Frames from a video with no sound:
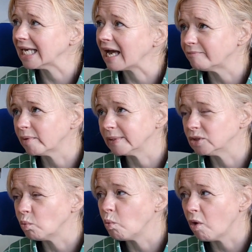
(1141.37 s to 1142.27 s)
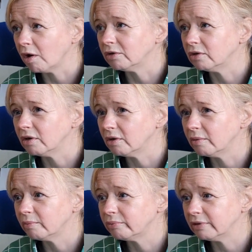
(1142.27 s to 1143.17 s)
think I've probably done one
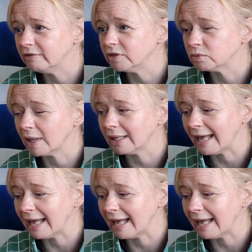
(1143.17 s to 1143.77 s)
previous welt